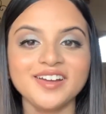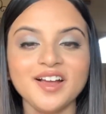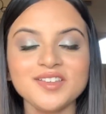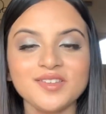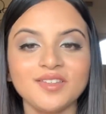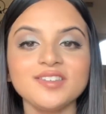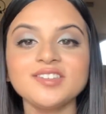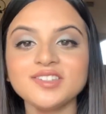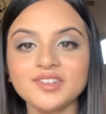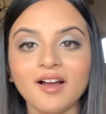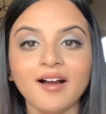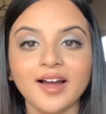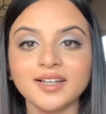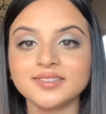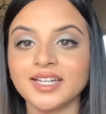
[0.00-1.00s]
So this is
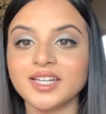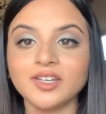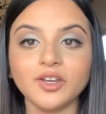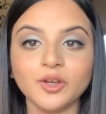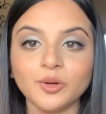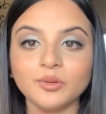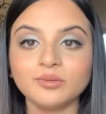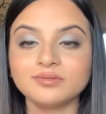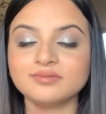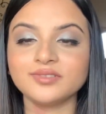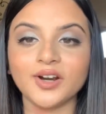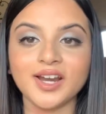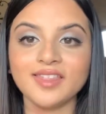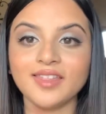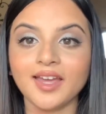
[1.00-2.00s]
not like new or
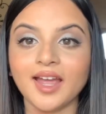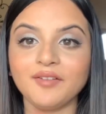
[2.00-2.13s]
anything.